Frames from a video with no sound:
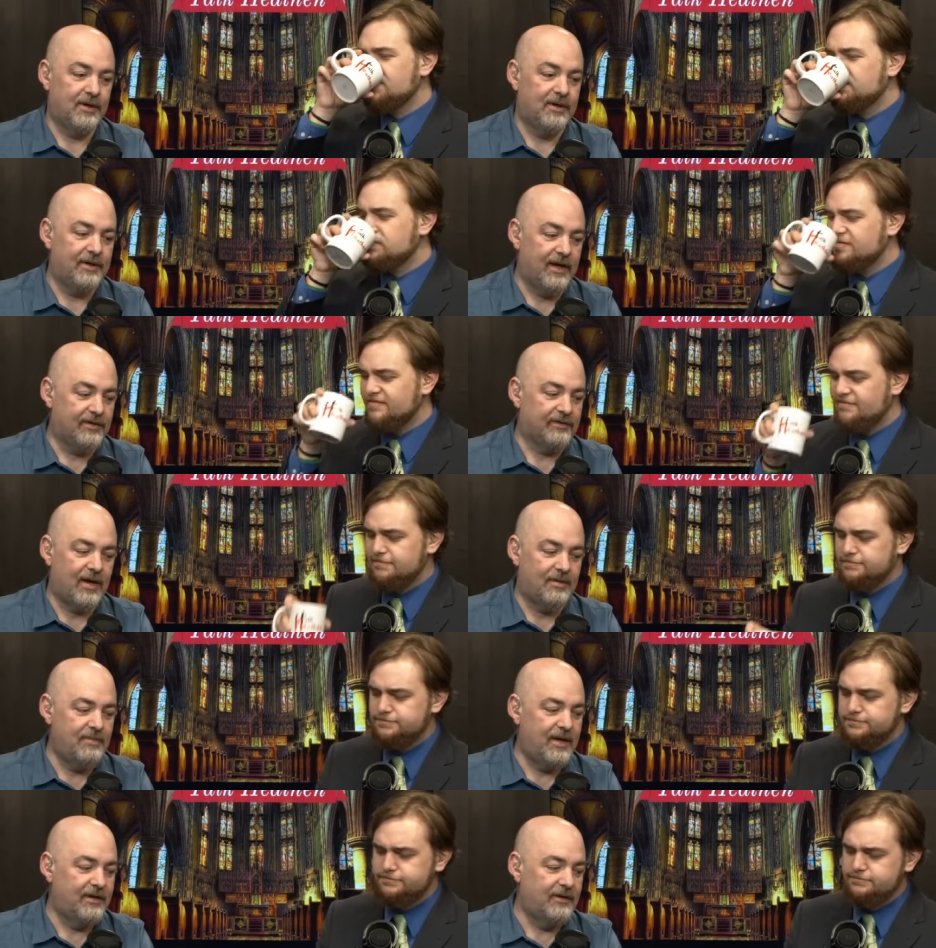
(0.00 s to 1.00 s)
Speaker 1: But yes,
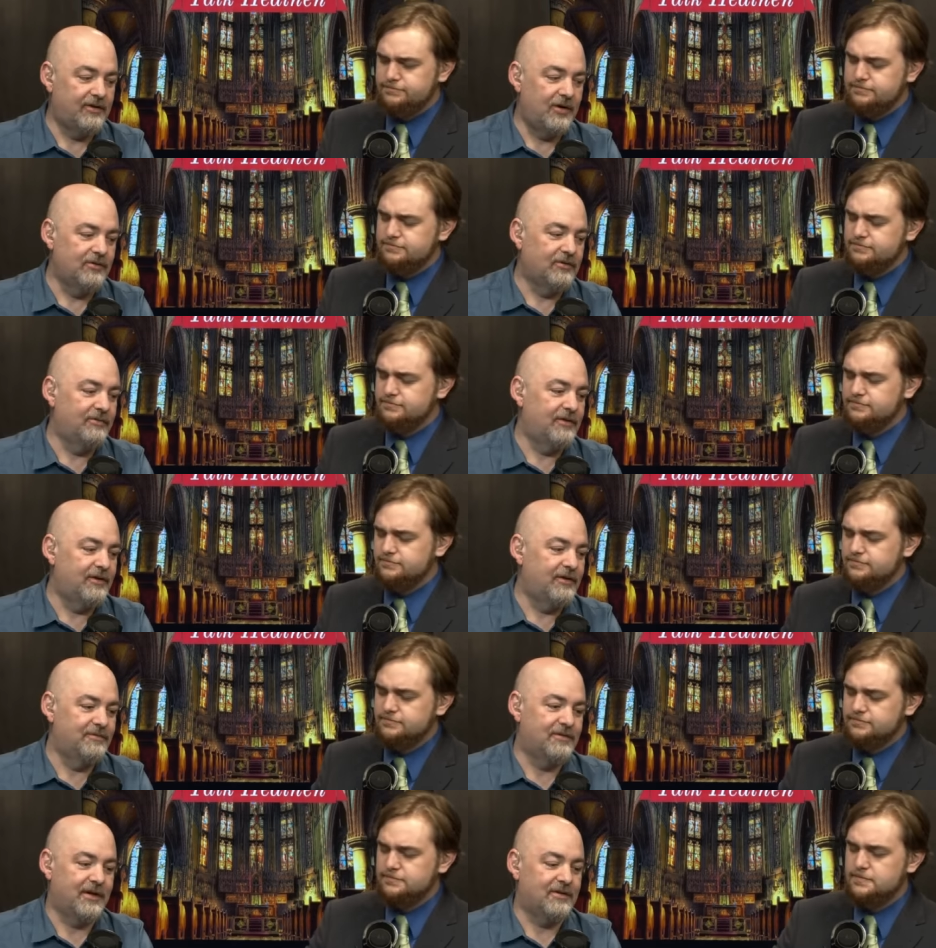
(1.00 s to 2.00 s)
I'm making no
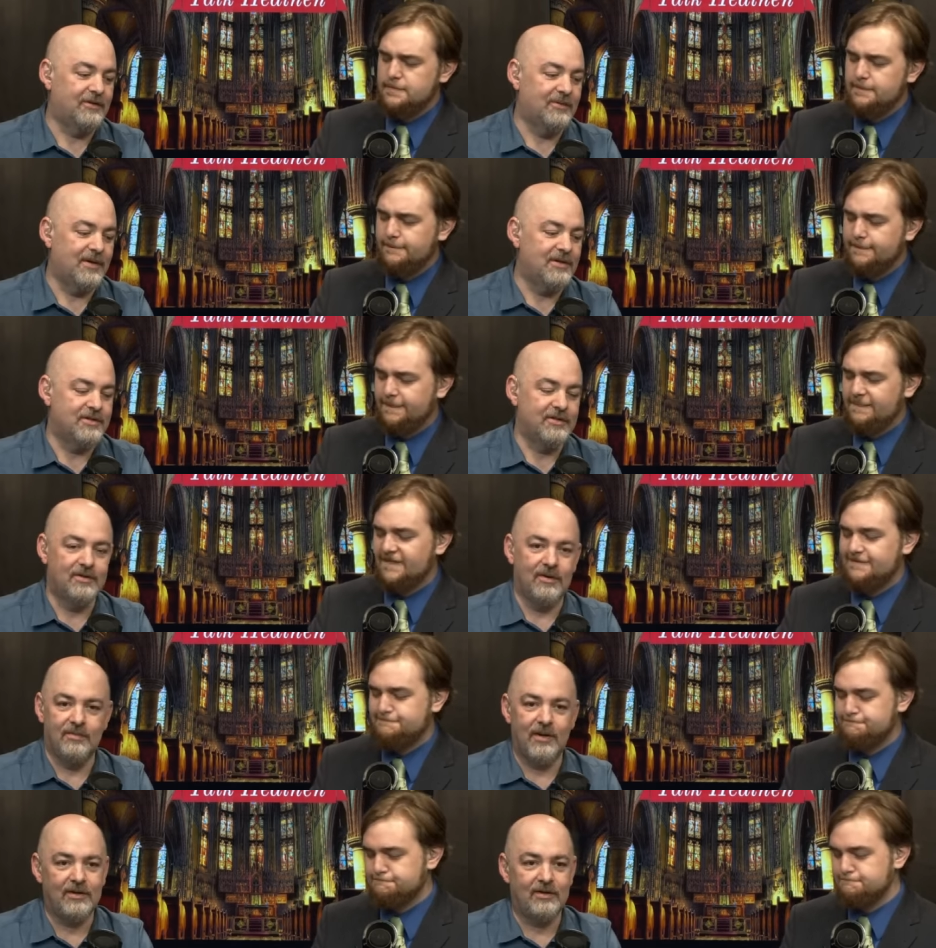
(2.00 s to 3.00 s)
definitive declaration.
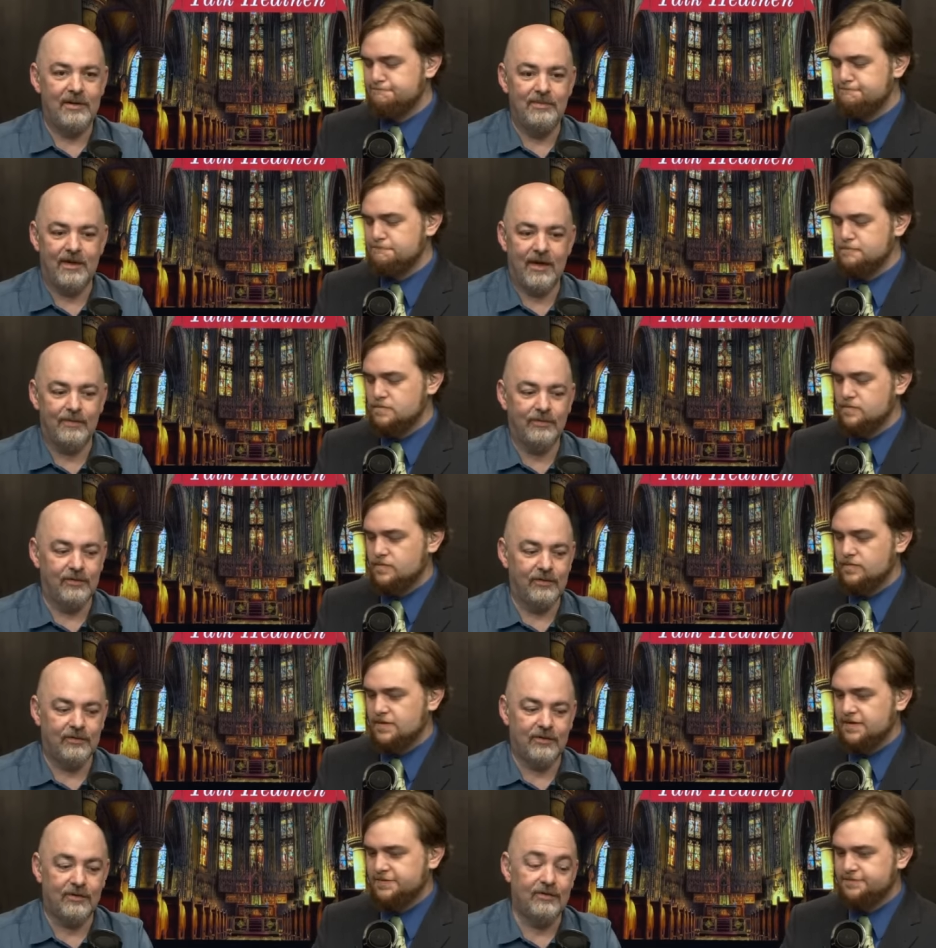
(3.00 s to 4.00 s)
I'm not claiming
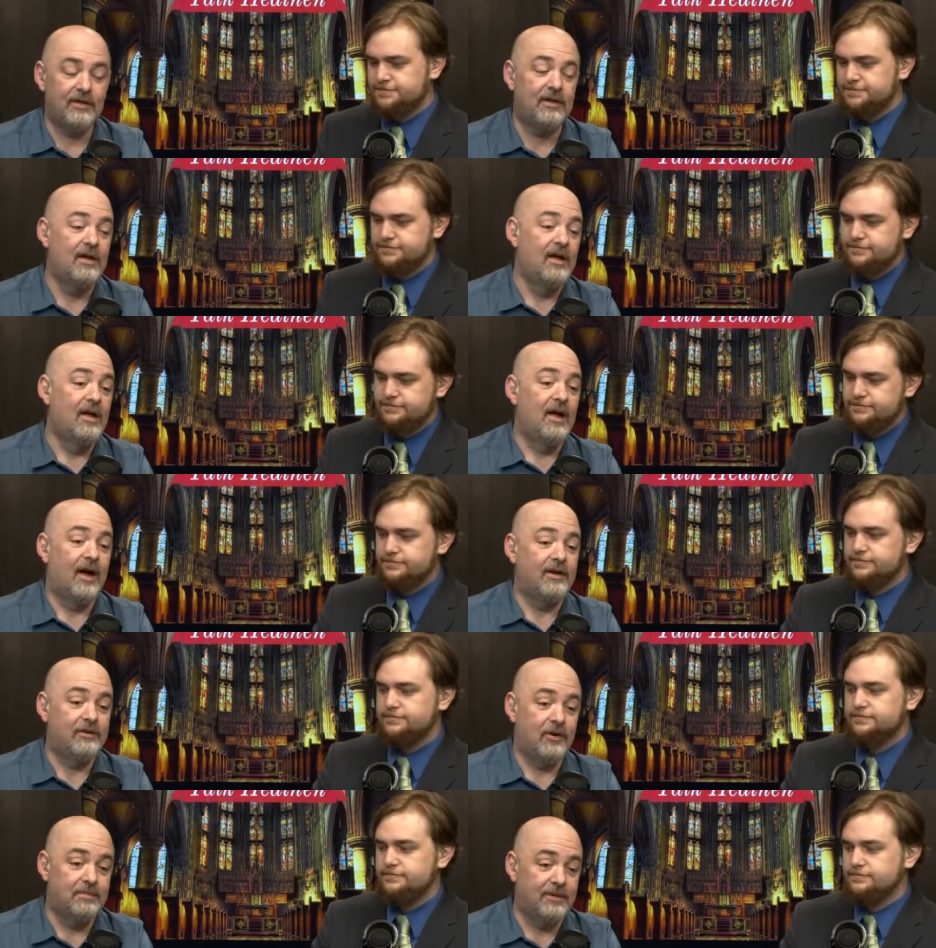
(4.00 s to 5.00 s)
absolute certainty.
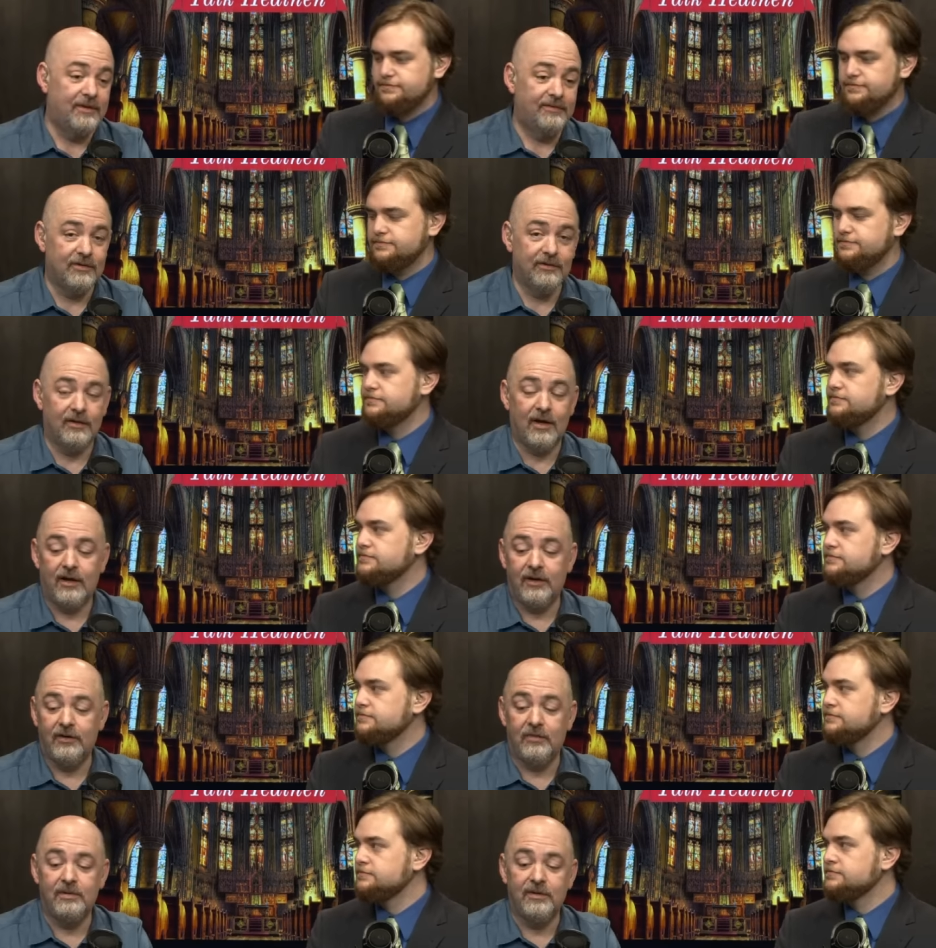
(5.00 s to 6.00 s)
I don't believe there's a
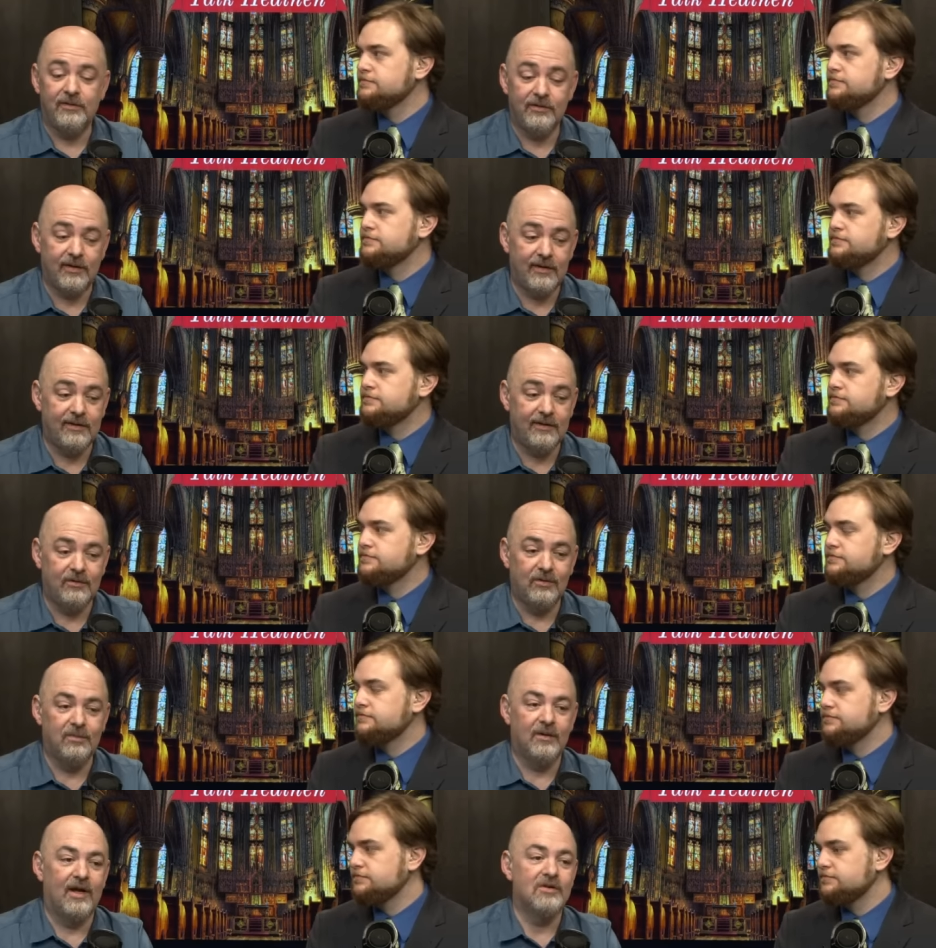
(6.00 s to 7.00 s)
God. I don't believe there's anything
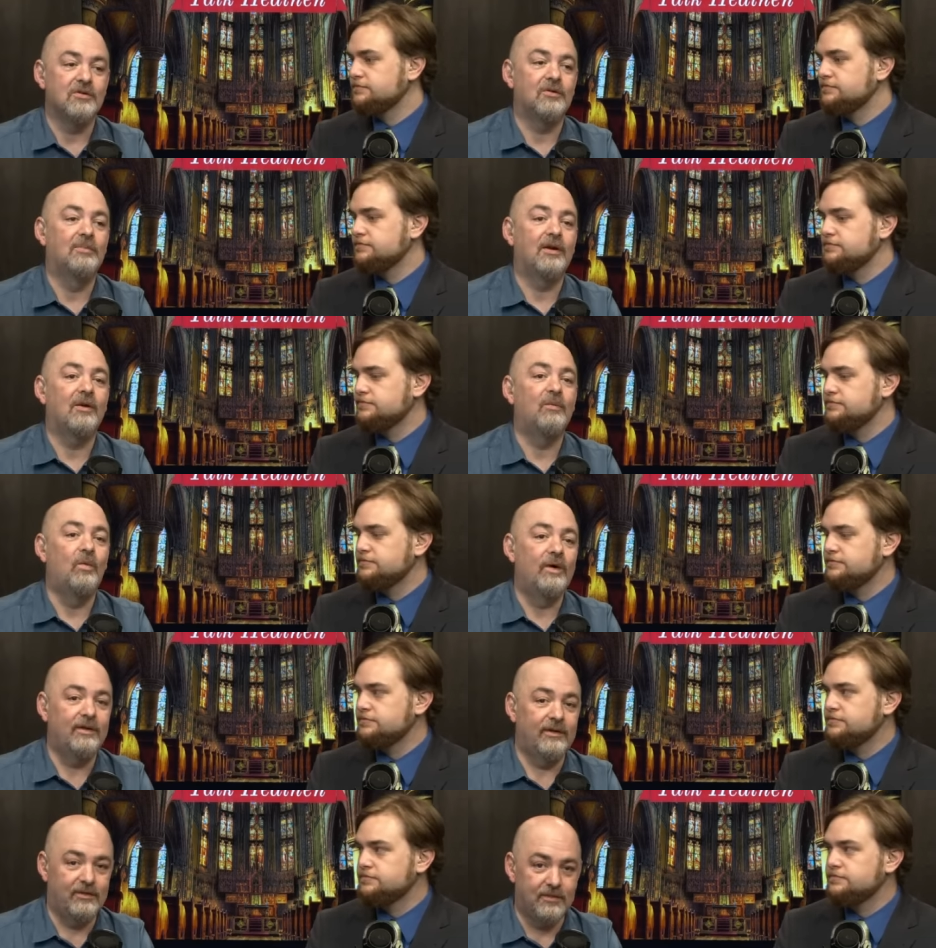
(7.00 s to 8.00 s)
supernatural, but I'm
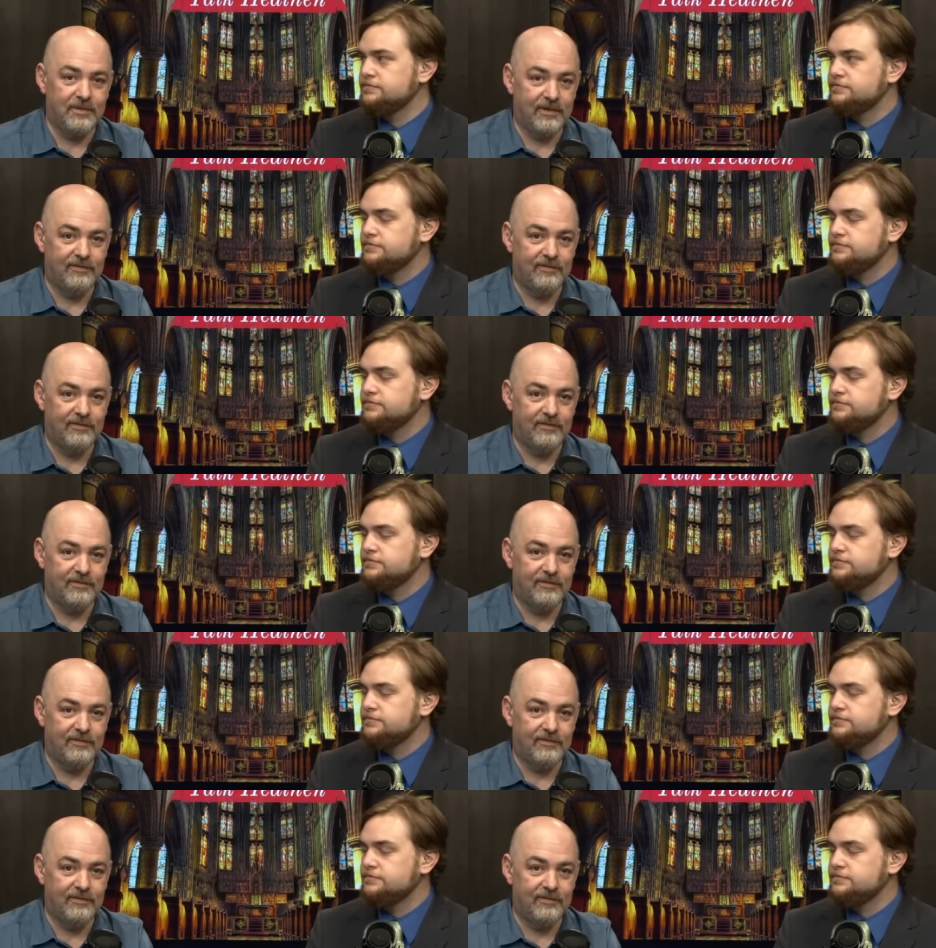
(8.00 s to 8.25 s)
willing to